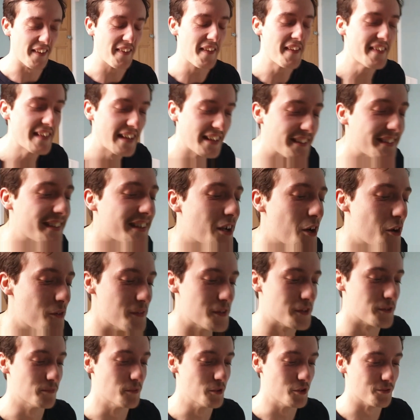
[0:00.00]
I think that's a lot of
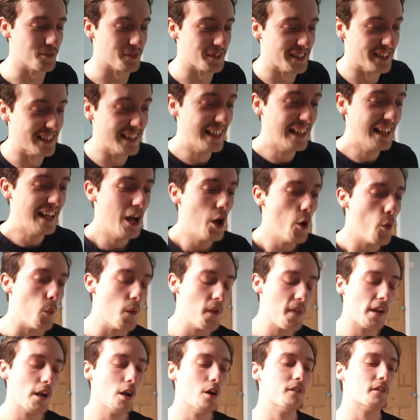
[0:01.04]
his movement.
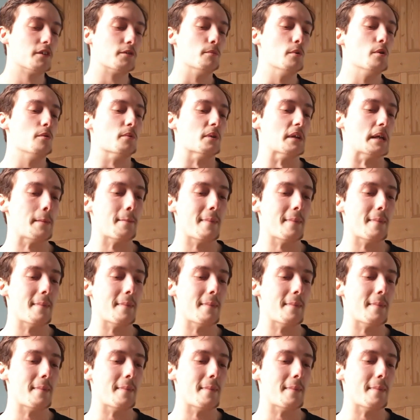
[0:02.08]
With a lot of his movement,